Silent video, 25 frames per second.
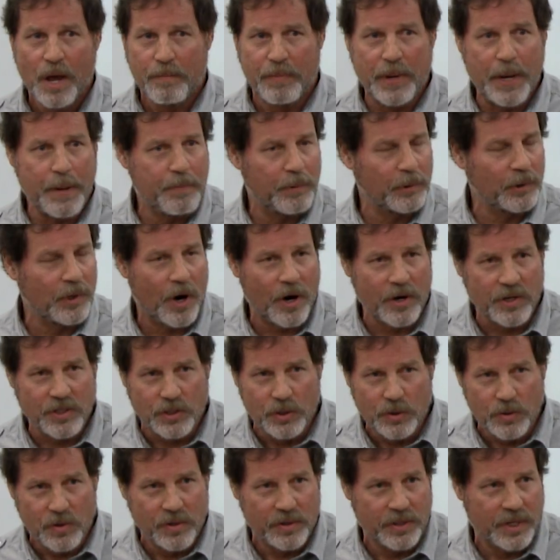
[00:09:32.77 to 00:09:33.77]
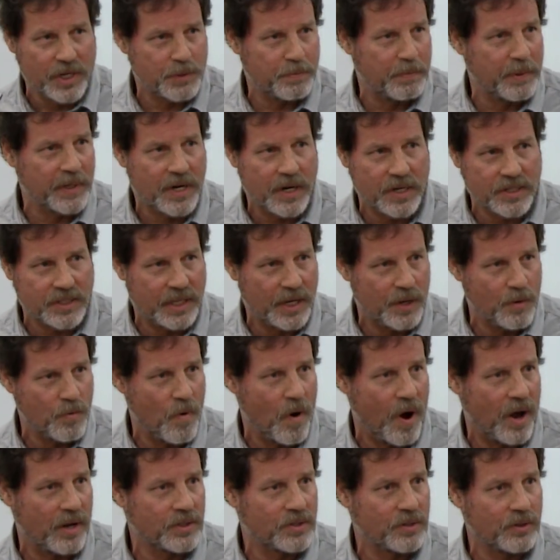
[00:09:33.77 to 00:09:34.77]
People aren't doing this because they
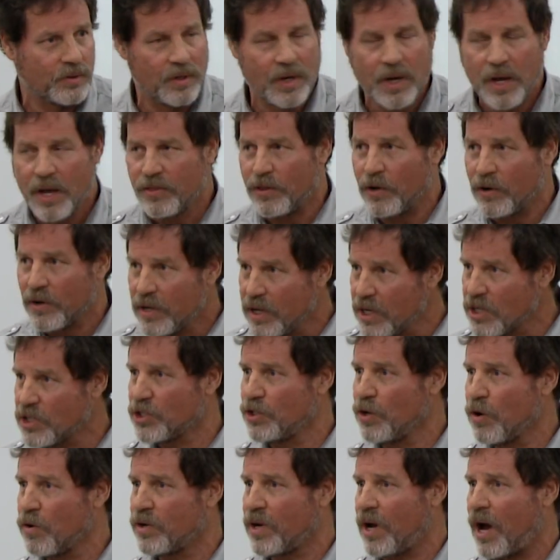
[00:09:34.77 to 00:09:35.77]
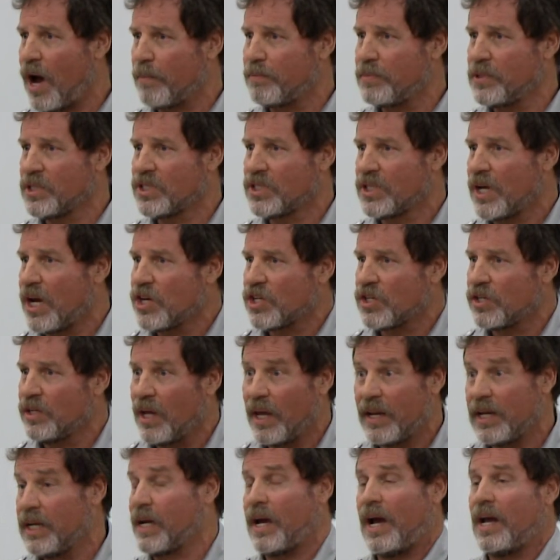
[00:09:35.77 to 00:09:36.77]
want to. There is no compensation,
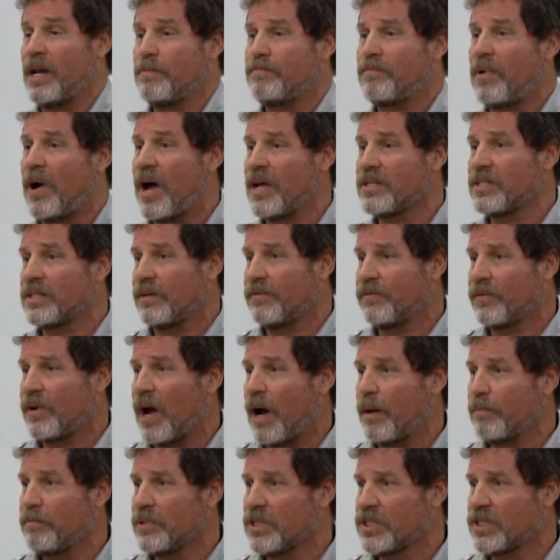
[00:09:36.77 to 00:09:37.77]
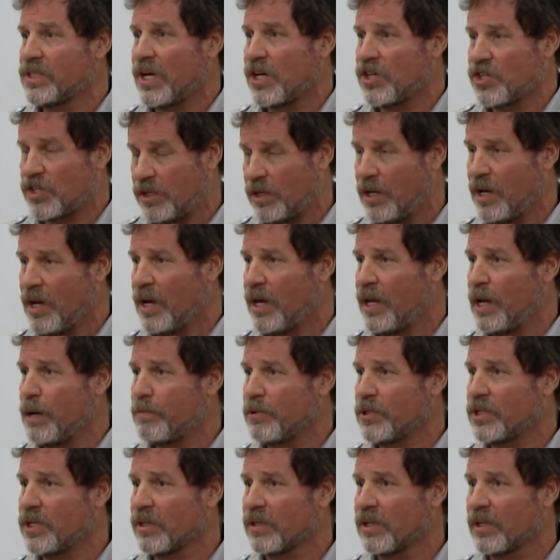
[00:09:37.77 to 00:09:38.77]
any kind of positive compensation, any
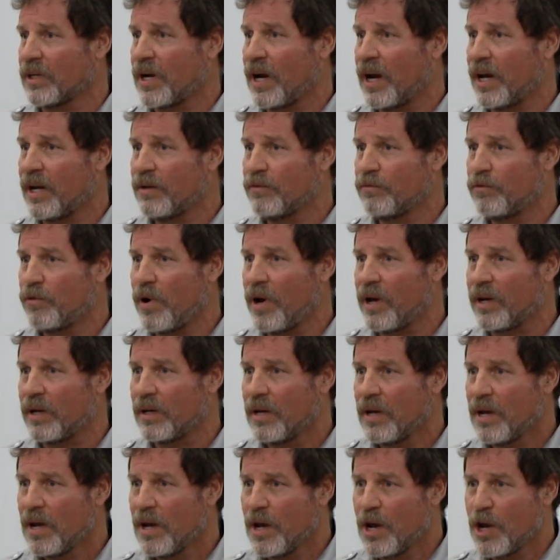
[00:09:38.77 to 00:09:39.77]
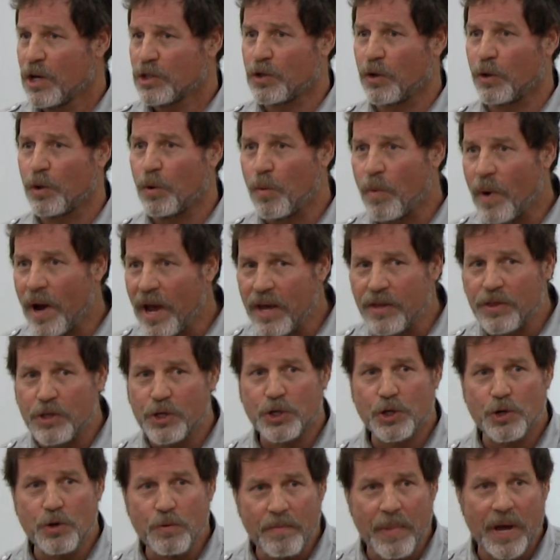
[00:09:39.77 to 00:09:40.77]
particular kind of way. So the way
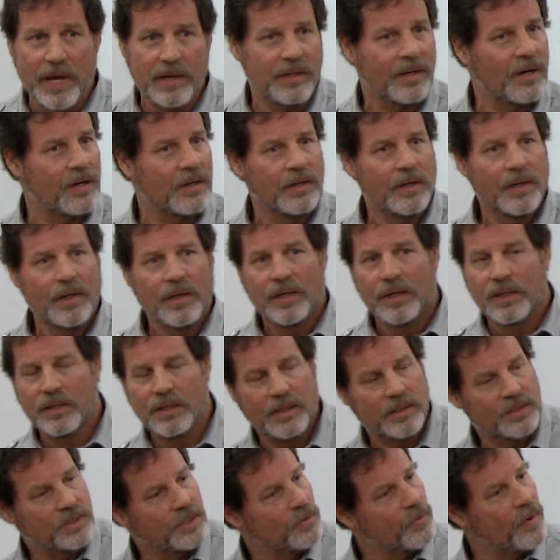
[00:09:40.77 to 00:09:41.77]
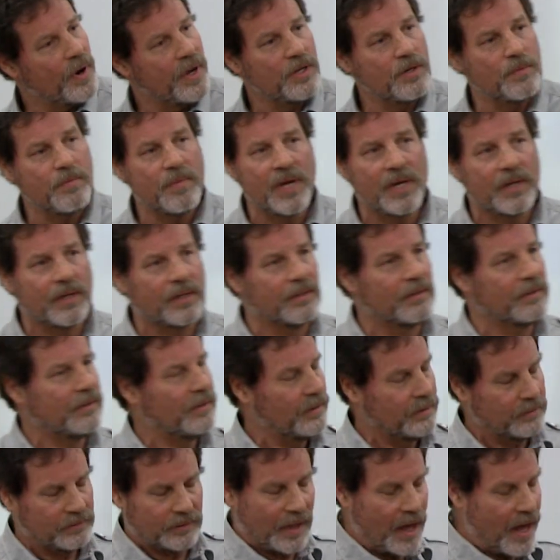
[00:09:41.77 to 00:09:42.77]
that you make, it's the way you make
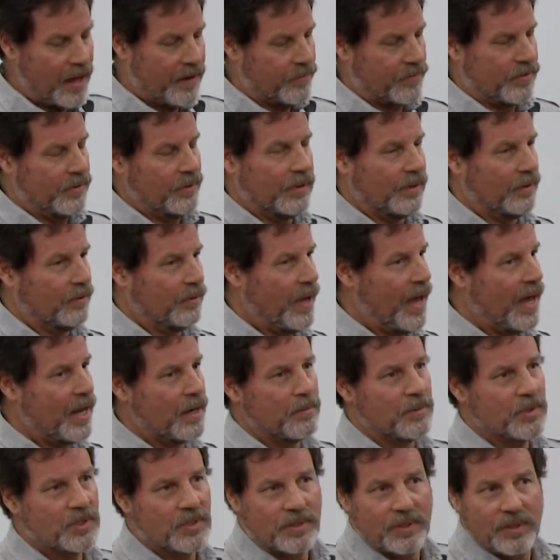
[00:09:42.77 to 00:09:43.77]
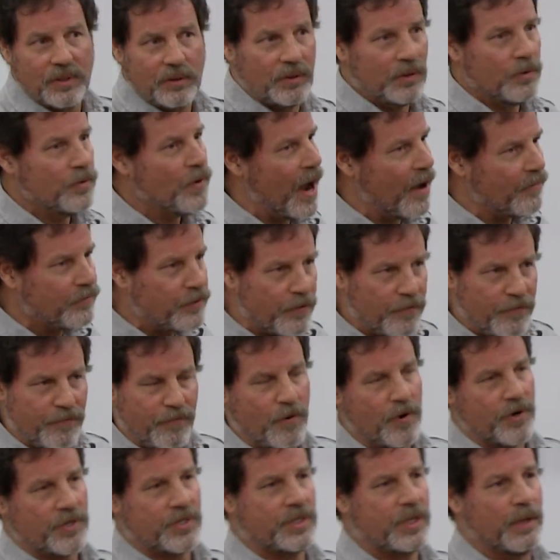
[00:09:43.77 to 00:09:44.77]
a lot of things. Animals, you you have to
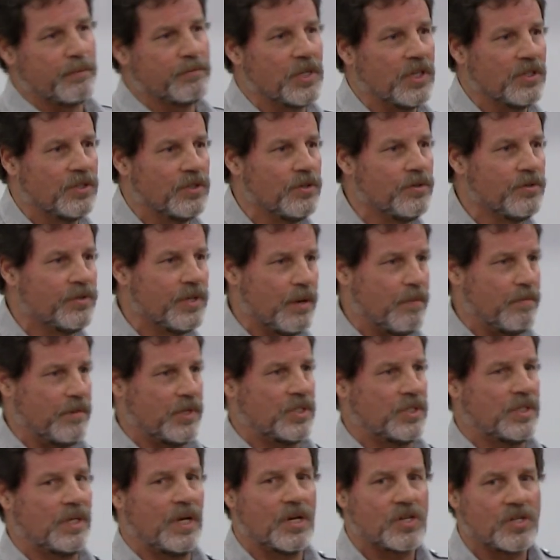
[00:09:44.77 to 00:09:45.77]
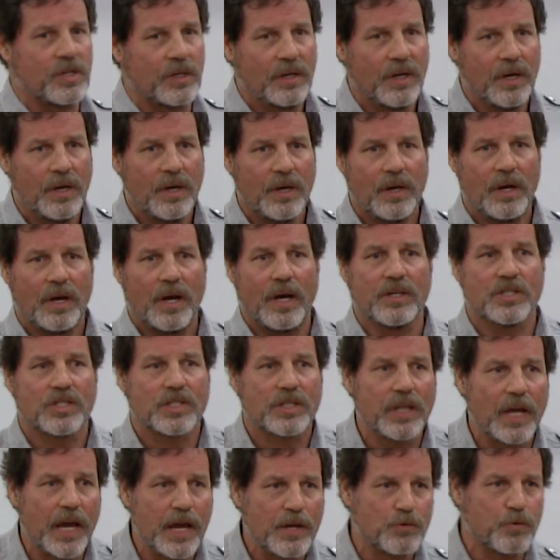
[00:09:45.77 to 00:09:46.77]
force them to do them, essentially. And
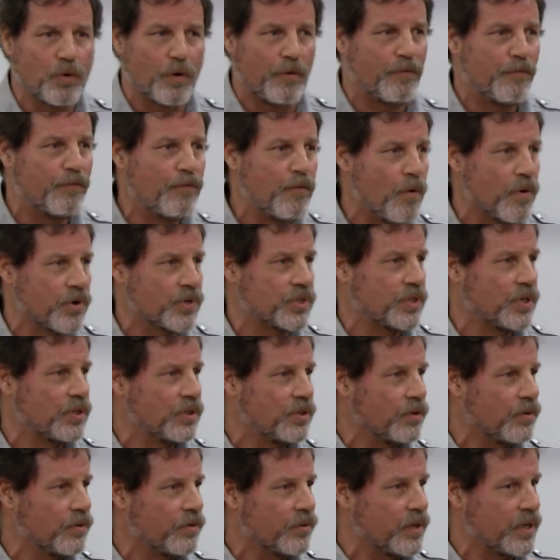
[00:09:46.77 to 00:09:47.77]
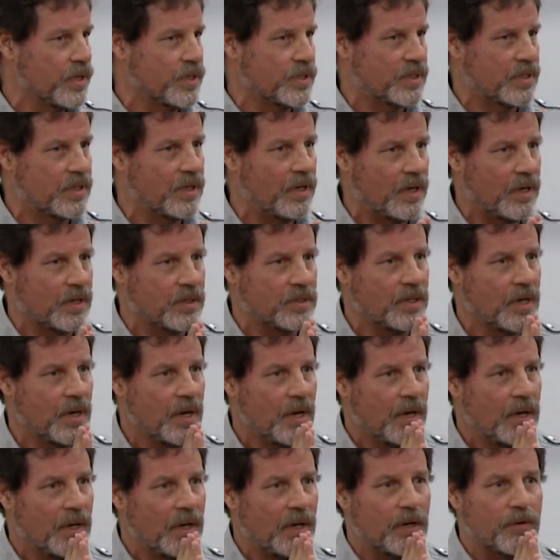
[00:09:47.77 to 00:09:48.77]
slaves were forced to do these things.
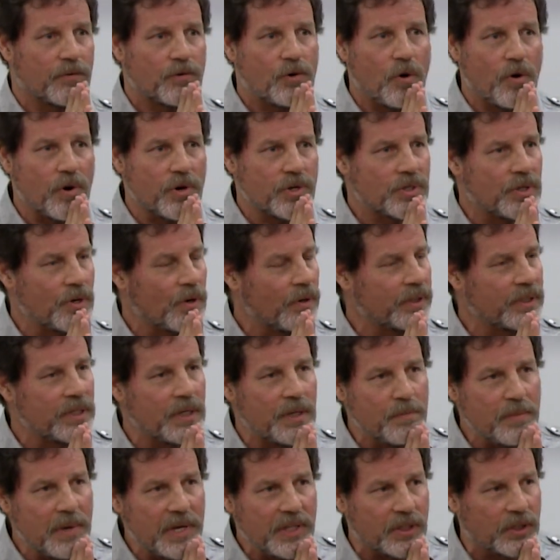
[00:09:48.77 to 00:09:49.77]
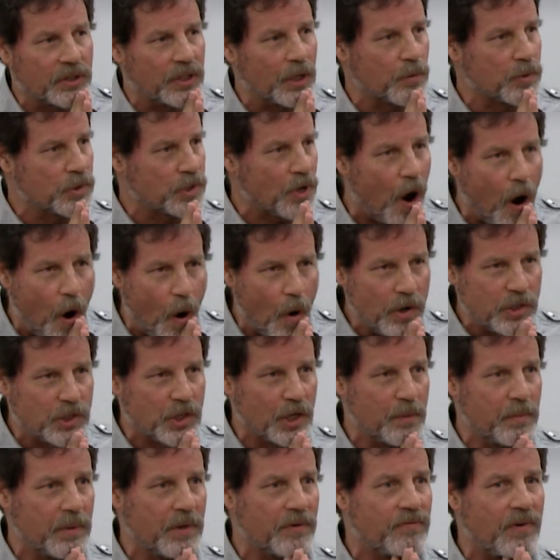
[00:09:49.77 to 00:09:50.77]
And of course, it didn't mean that there was always
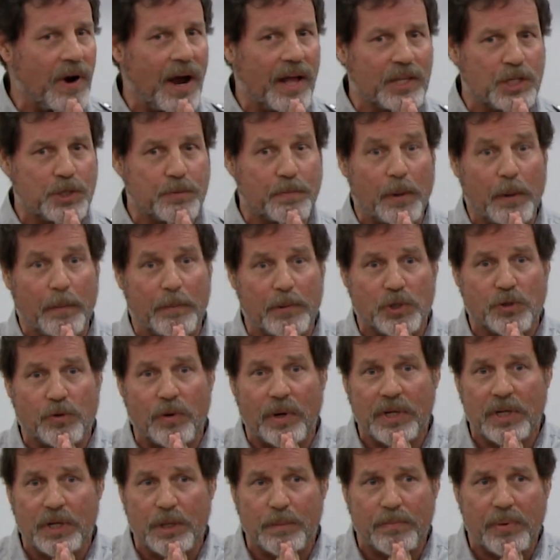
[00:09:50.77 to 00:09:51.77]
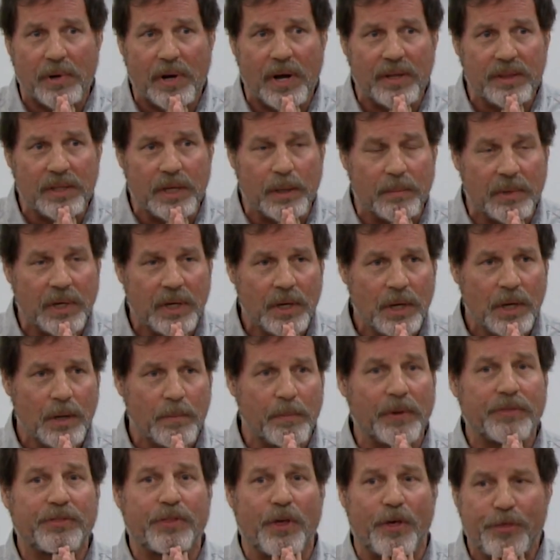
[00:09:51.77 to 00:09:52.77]
going to be violence perpetrated upon them,
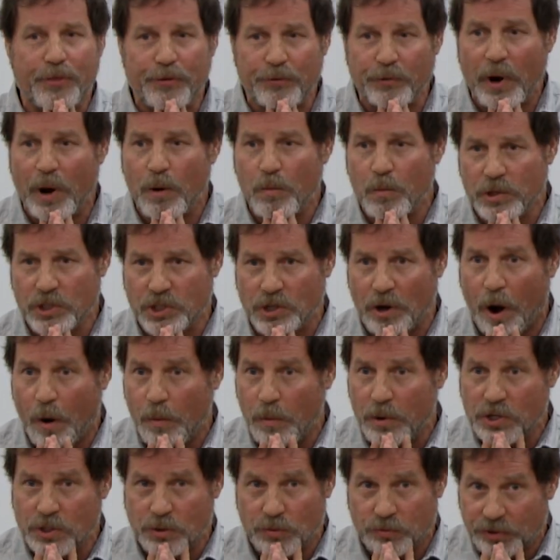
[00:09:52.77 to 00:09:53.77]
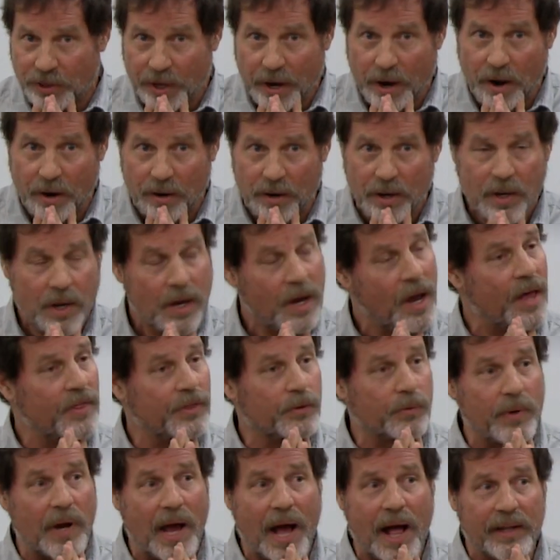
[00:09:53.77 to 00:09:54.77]
but the threat was always there,
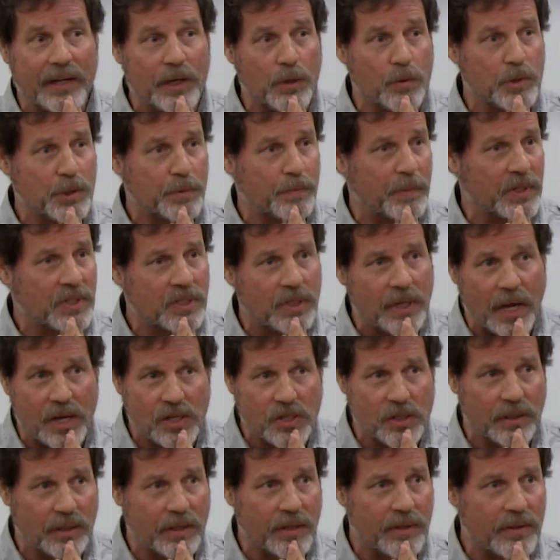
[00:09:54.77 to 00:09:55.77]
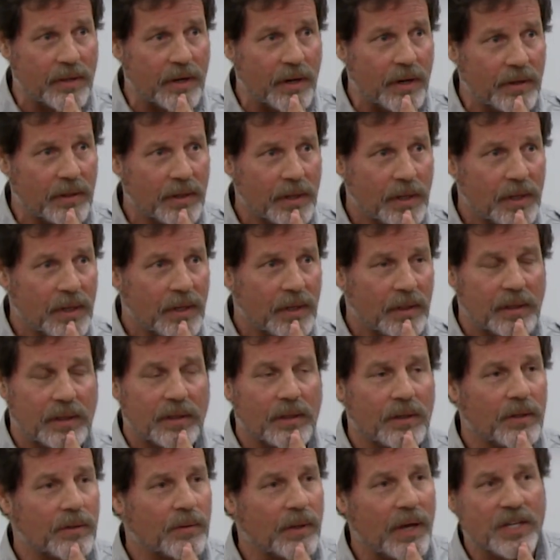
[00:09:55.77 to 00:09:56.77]
and the reality was potentially there.
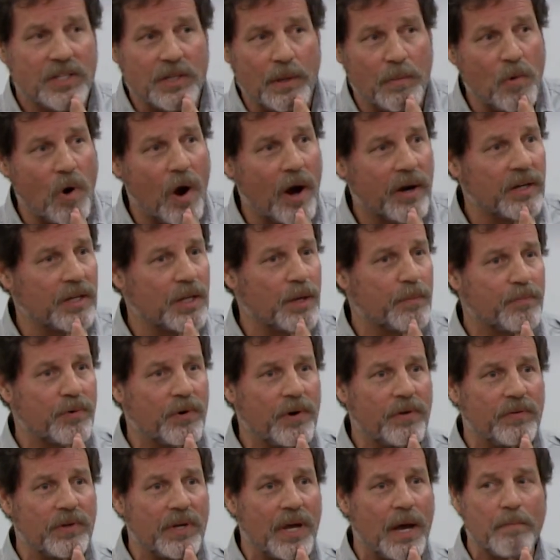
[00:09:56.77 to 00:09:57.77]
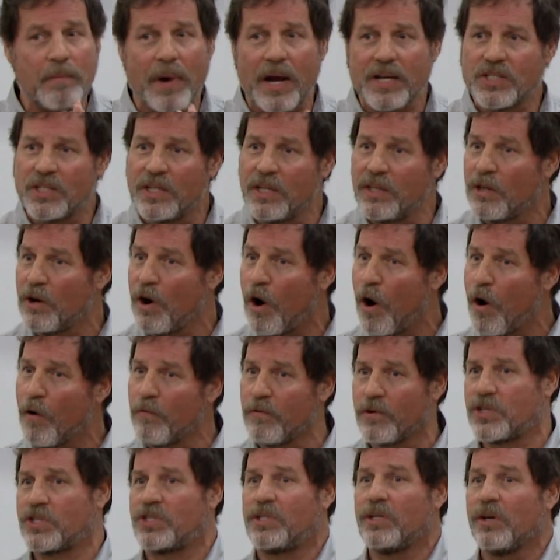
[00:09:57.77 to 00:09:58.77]
As I'm walking to the privy, I might see the
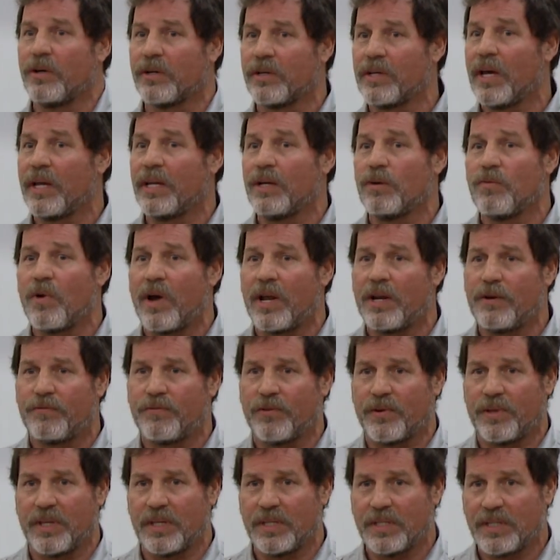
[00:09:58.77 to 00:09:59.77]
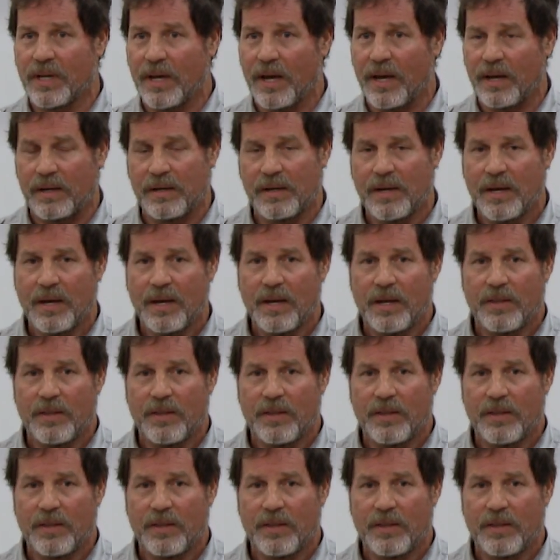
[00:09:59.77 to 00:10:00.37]
overseer getting ready for the day.